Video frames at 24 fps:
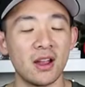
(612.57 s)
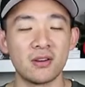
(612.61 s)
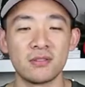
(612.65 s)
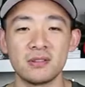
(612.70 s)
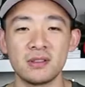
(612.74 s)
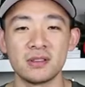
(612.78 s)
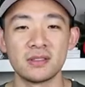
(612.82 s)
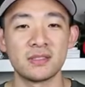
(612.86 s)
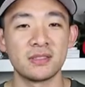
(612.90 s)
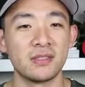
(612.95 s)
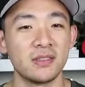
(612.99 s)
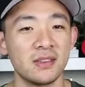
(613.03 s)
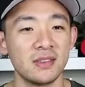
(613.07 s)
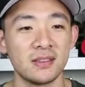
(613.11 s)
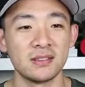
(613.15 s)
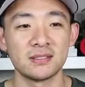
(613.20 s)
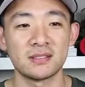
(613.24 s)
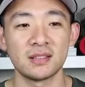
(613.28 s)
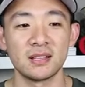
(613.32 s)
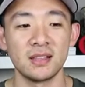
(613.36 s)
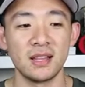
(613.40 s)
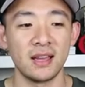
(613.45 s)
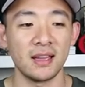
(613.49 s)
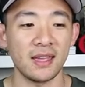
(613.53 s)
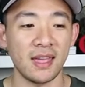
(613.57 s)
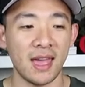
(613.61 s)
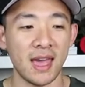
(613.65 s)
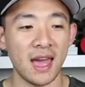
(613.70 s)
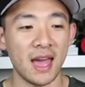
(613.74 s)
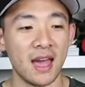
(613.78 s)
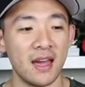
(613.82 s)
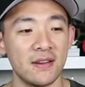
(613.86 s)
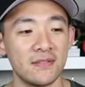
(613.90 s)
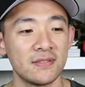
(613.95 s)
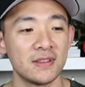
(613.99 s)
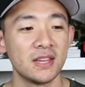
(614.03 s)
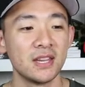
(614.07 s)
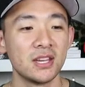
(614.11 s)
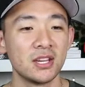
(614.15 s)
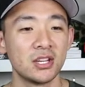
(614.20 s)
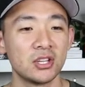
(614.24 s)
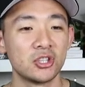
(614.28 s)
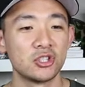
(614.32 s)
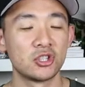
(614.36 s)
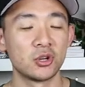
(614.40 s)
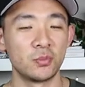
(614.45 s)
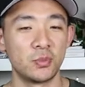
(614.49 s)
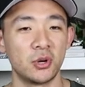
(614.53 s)
Area thing to like have
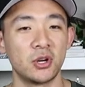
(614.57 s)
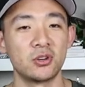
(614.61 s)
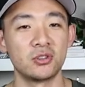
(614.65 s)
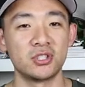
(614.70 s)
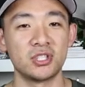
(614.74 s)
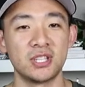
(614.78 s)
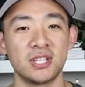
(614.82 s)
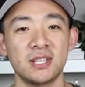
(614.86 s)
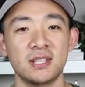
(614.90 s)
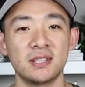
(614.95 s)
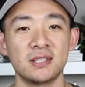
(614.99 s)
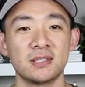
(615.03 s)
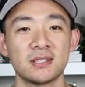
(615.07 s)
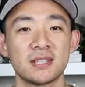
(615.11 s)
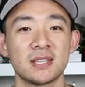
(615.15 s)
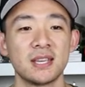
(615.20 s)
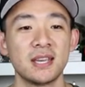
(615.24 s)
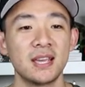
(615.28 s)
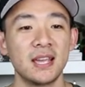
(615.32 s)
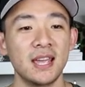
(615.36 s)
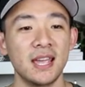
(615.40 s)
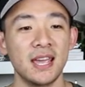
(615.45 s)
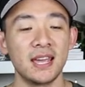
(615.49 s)
Girbaud jeans.